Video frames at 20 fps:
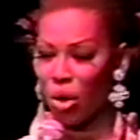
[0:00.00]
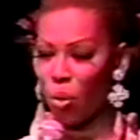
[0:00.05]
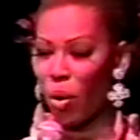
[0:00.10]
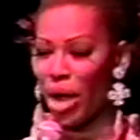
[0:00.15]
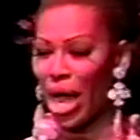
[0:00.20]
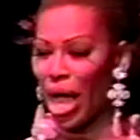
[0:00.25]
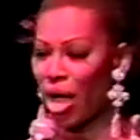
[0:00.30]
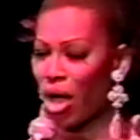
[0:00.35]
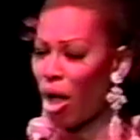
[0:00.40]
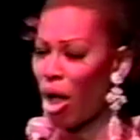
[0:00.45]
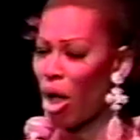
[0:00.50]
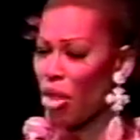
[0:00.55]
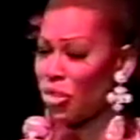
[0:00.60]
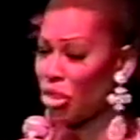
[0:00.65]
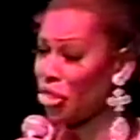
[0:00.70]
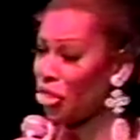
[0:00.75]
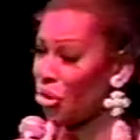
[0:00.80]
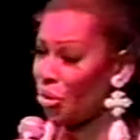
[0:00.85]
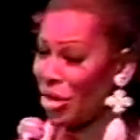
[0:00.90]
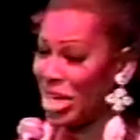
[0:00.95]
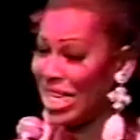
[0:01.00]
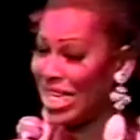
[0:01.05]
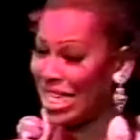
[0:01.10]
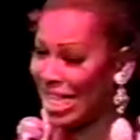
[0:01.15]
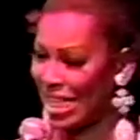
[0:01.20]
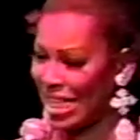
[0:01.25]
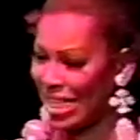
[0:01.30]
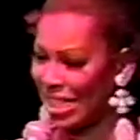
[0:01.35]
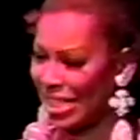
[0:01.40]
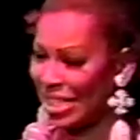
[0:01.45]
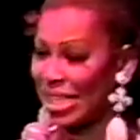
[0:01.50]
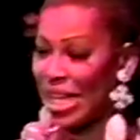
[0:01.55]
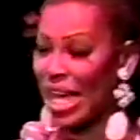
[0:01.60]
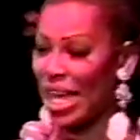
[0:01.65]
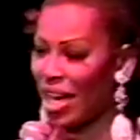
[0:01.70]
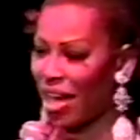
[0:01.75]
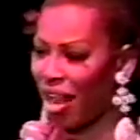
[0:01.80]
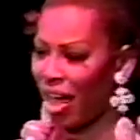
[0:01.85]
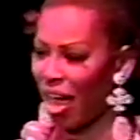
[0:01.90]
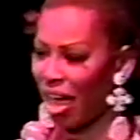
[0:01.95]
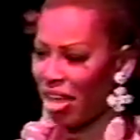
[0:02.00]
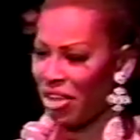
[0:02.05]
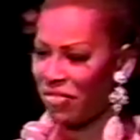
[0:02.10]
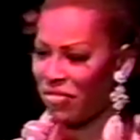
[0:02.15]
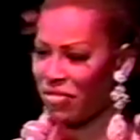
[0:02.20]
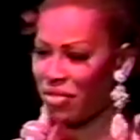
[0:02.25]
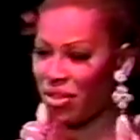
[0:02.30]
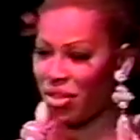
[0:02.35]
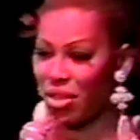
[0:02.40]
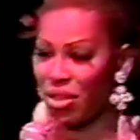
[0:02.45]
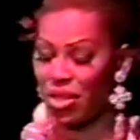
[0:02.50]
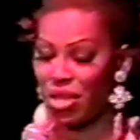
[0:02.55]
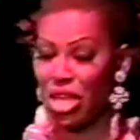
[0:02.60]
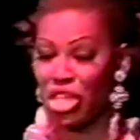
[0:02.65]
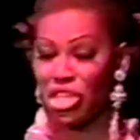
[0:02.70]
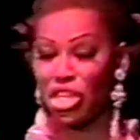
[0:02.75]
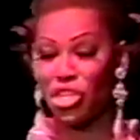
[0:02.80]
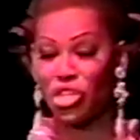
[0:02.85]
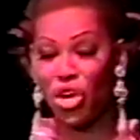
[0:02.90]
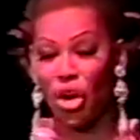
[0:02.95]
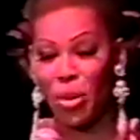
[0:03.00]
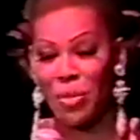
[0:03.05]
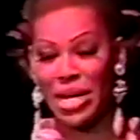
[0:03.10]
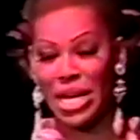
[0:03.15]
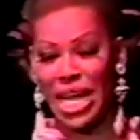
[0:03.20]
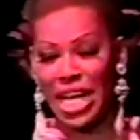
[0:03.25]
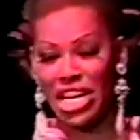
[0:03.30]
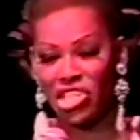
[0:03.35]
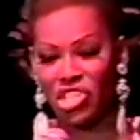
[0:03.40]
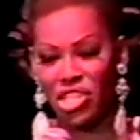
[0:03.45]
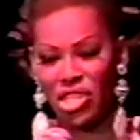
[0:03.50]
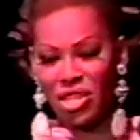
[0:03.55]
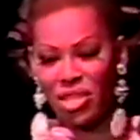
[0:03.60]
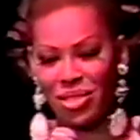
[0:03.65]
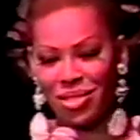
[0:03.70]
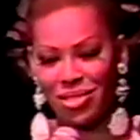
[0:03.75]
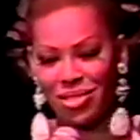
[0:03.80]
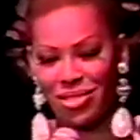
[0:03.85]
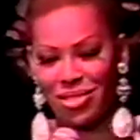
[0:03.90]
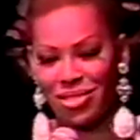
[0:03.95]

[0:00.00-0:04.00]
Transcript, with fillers: what I call the three D's in life determination,